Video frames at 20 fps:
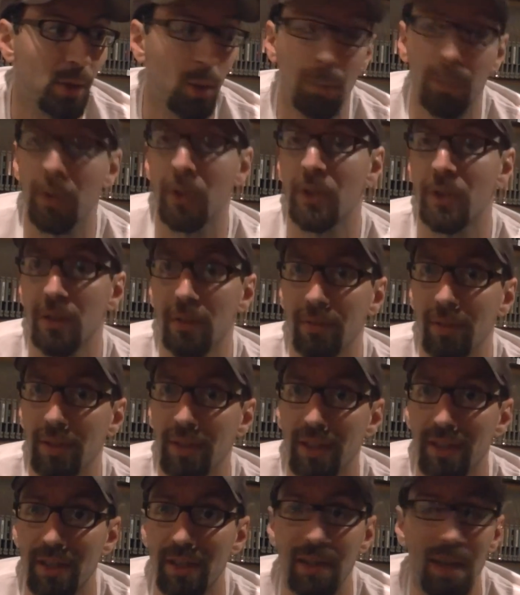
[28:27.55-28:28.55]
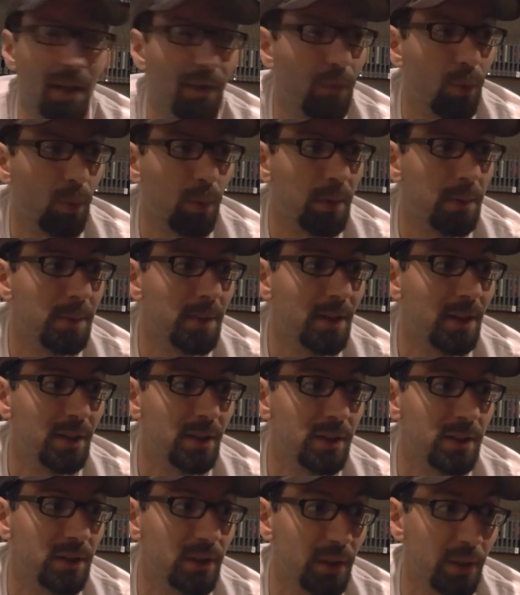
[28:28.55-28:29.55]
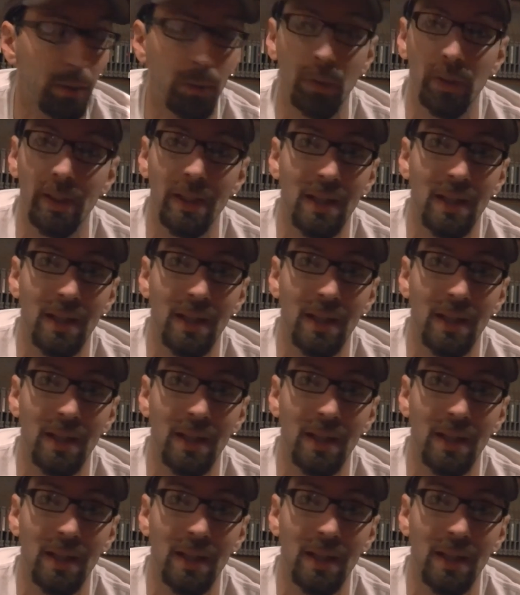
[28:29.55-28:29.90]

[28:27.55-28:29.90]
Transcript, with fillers: appreciative that they did that for me because literally